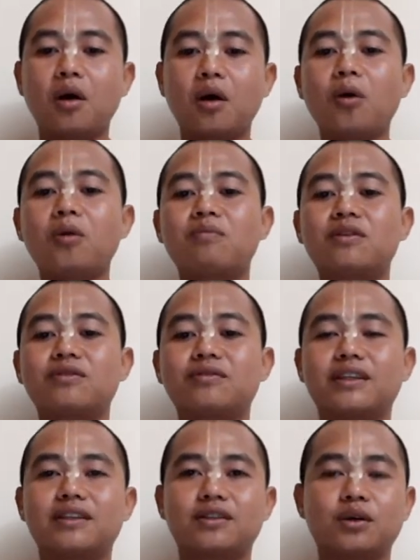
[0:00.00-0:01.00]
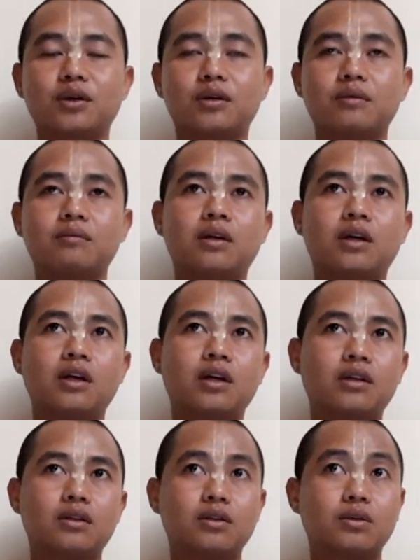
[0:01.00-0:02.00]
All perfect. So
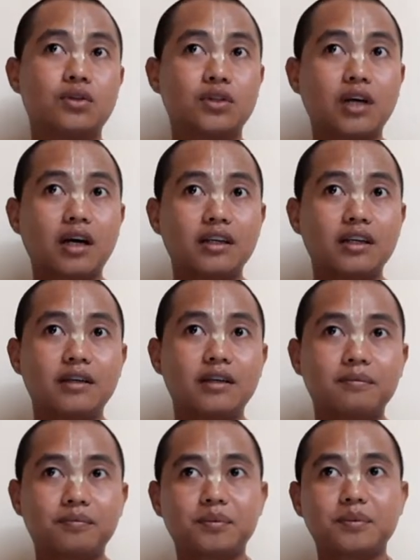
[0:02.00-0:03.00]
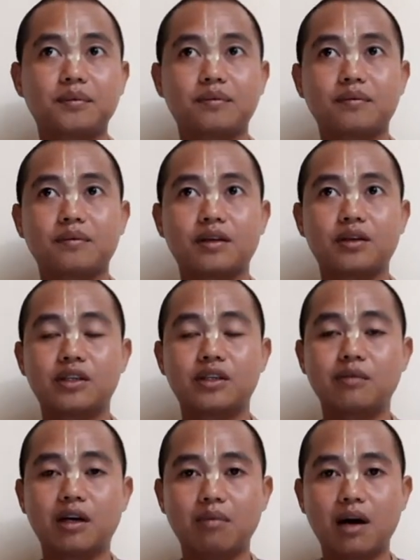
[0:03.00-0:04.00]
to study the
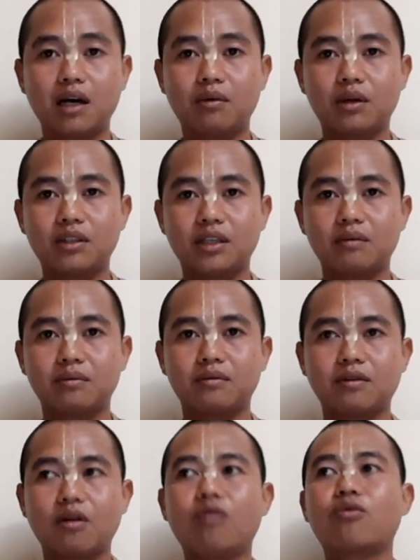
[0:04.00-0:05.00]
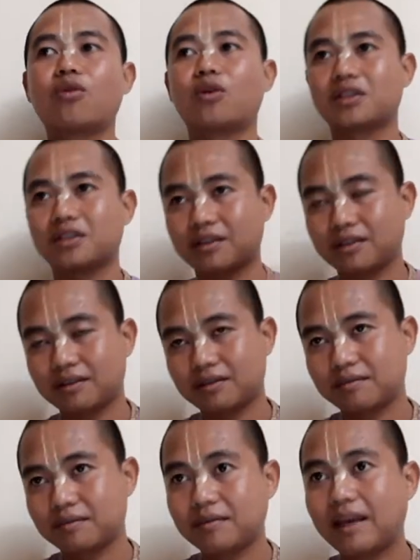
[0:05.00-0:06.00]
Srimad Bhagavatam, of course,
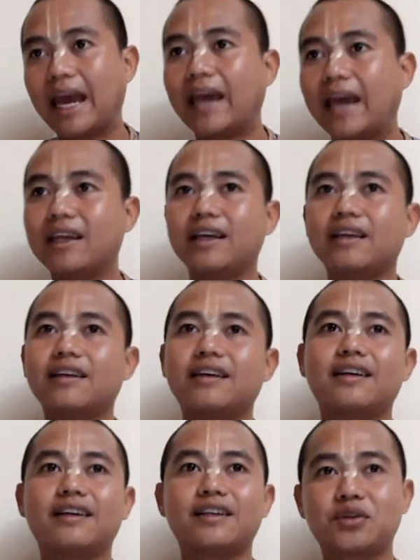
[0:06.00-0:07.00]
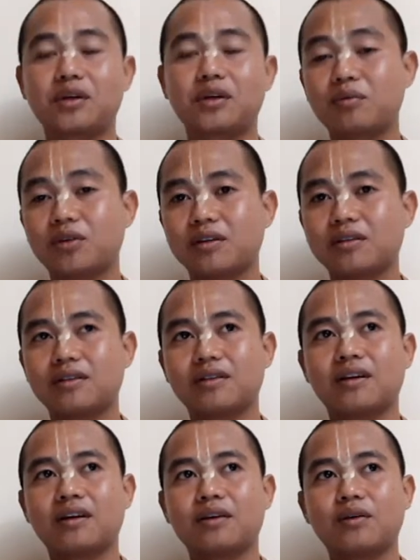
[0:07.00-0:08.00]
any scriptures
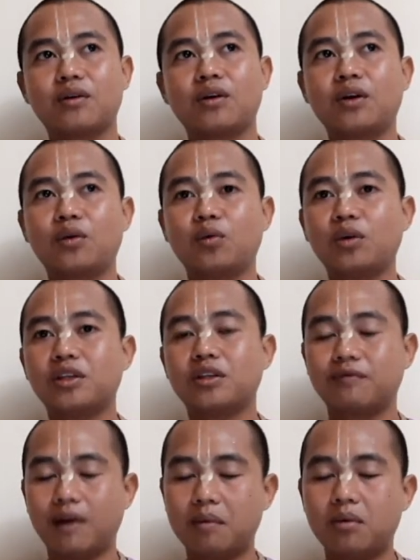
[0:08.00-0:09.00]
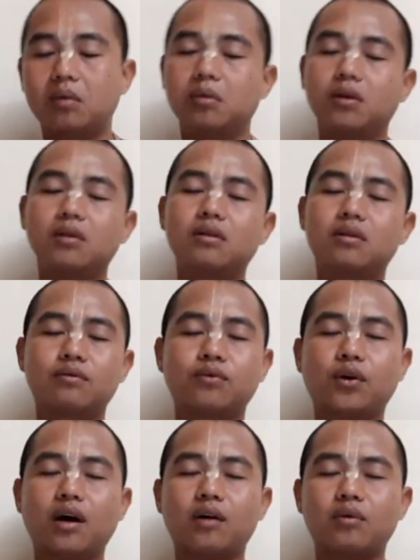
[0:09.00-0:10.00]
which is favorable
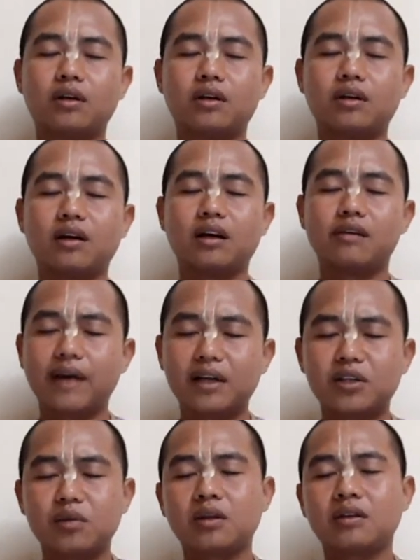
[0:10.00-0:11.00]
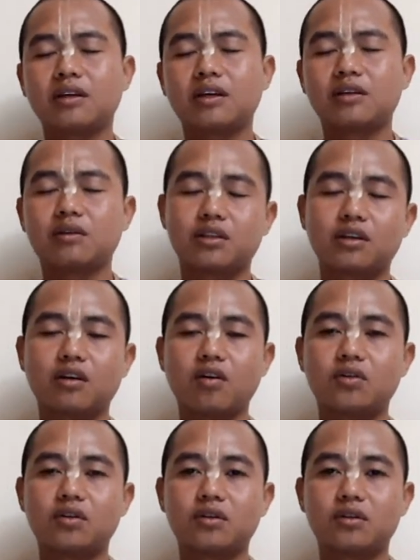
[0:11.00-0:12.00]
for our advancement in Krishna
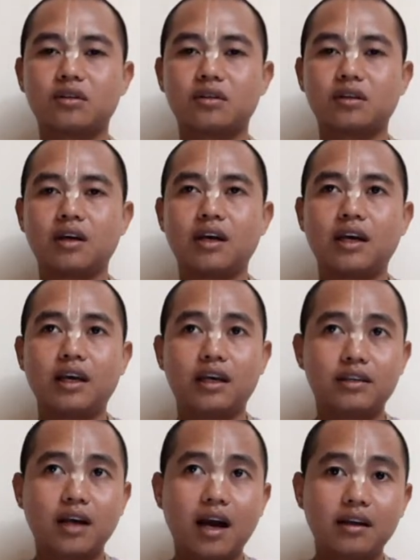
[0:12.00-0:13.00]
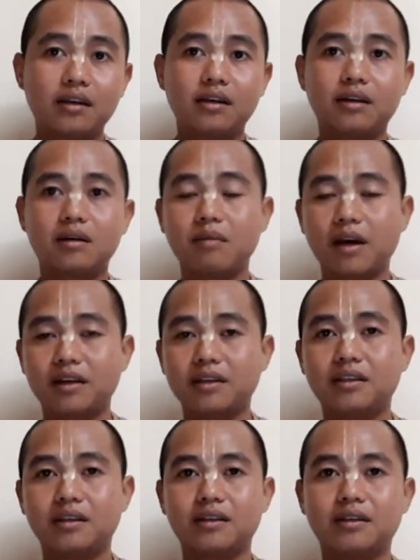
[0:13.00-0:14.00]
consciousness is highly recommended